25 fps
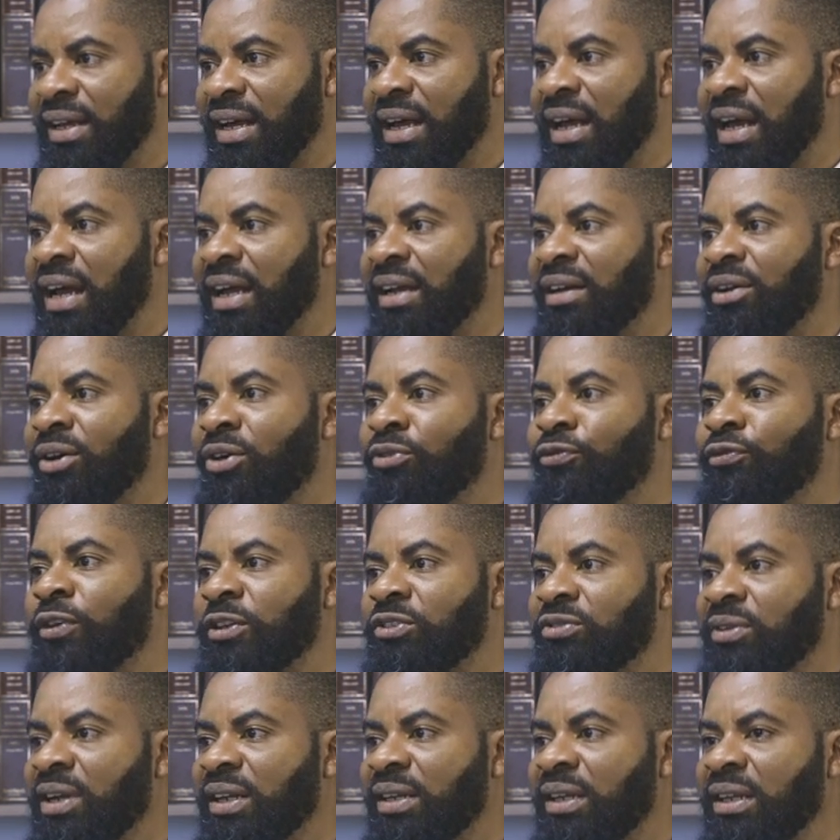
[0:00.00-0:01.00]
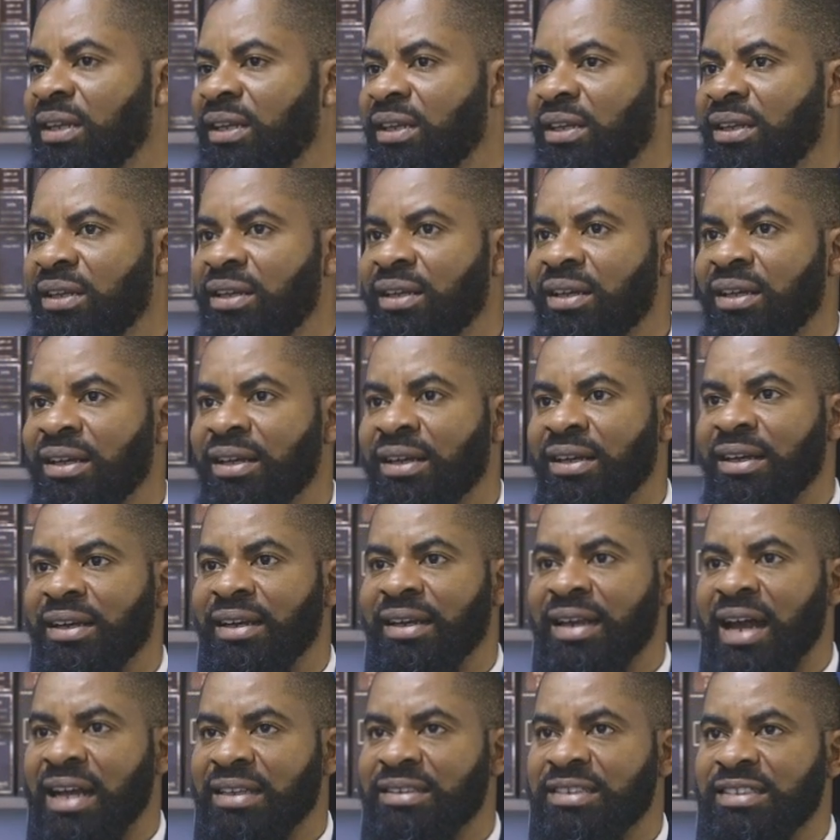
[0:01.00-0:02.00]
And unfortunately,
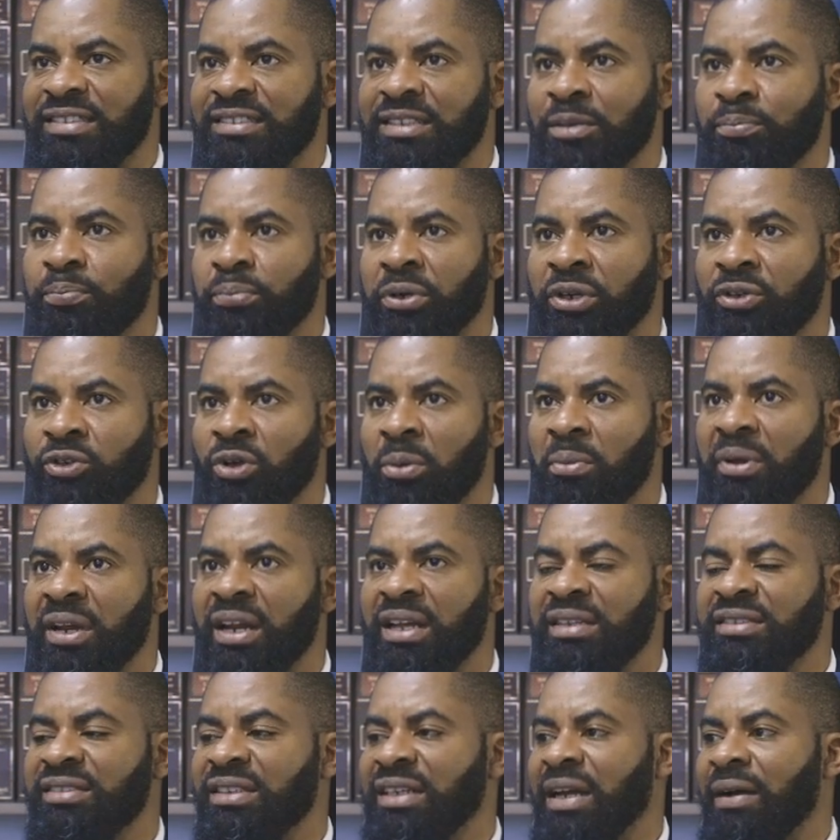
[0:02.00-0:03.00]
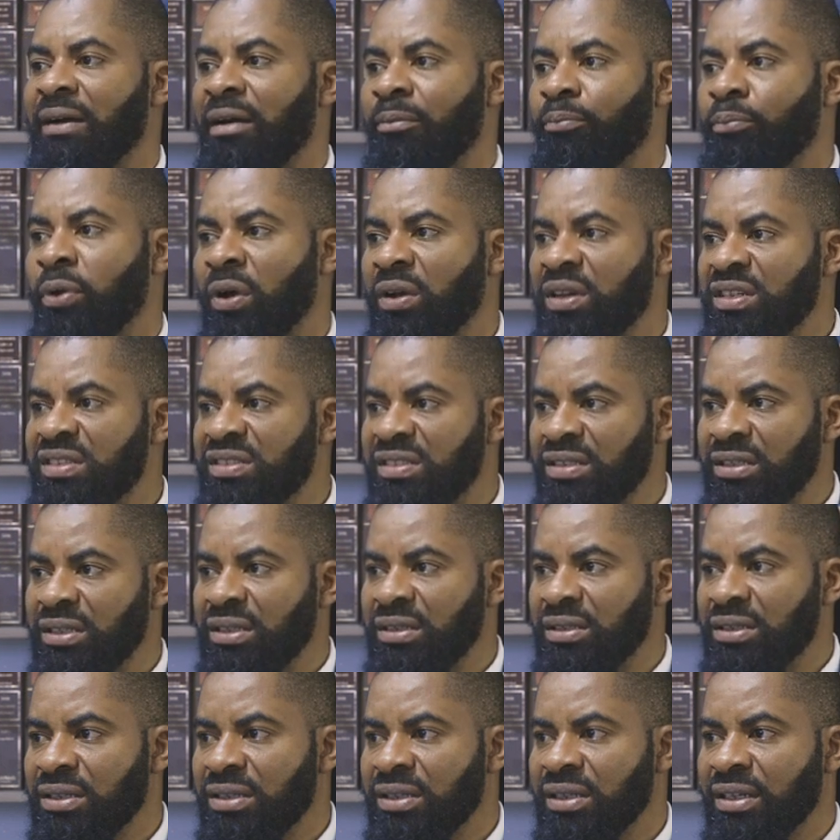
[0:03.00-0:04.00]
that is still predominant in our polity.
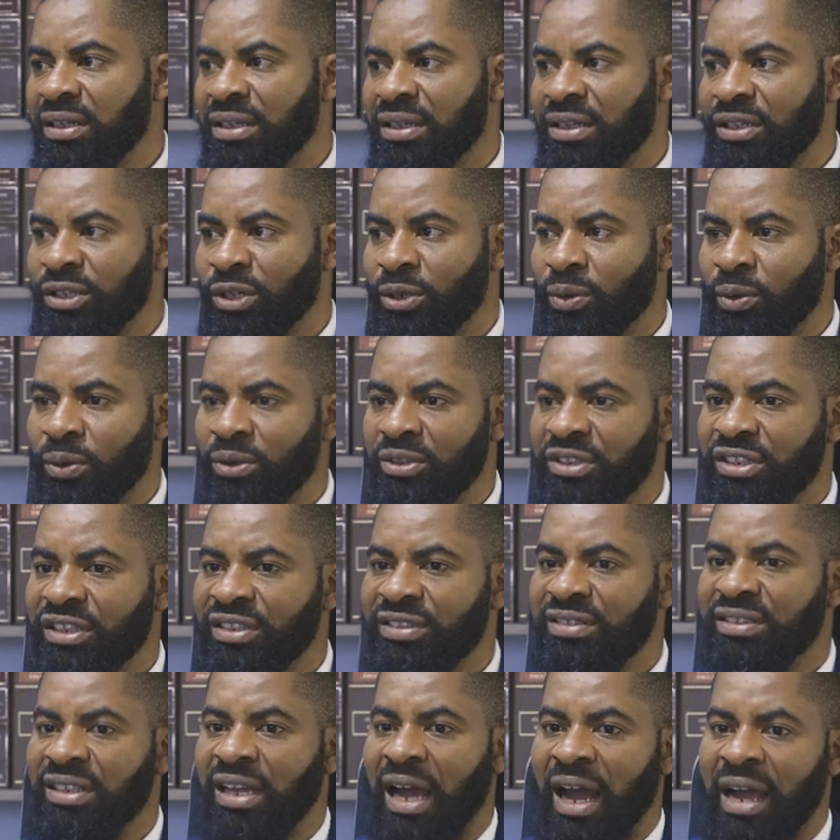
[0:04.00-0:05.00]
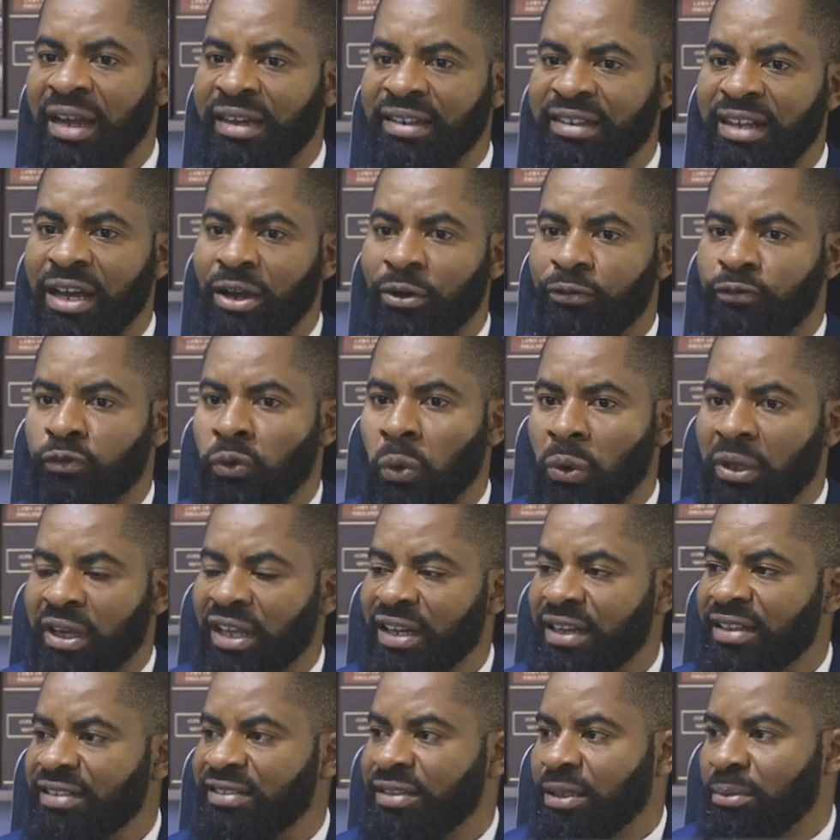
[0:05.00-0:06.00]
You know, this idea of
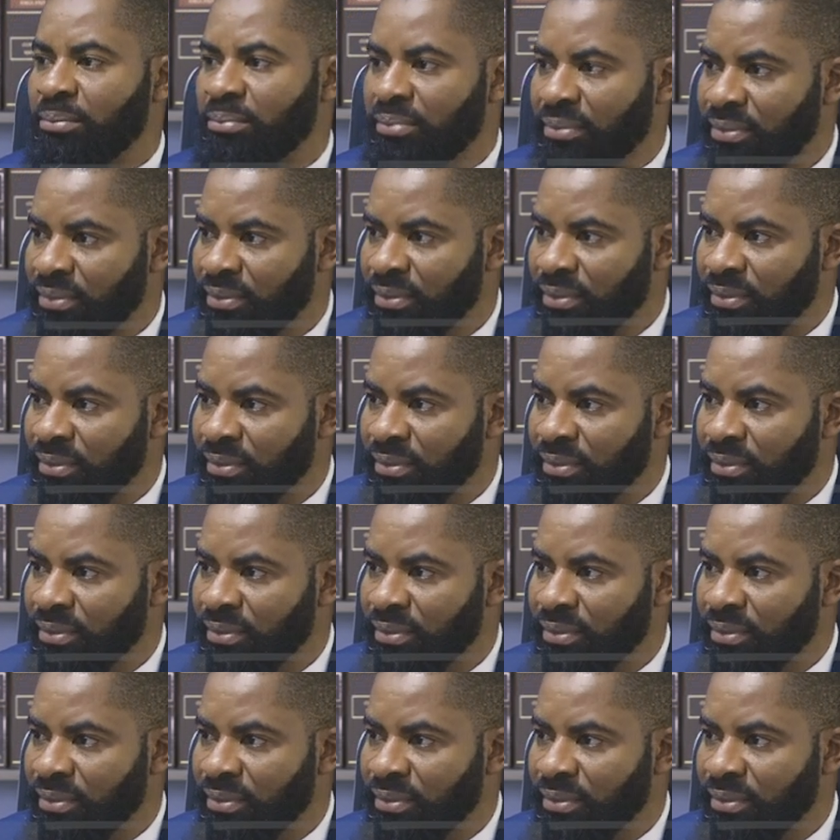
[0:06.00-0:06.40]
tokenism.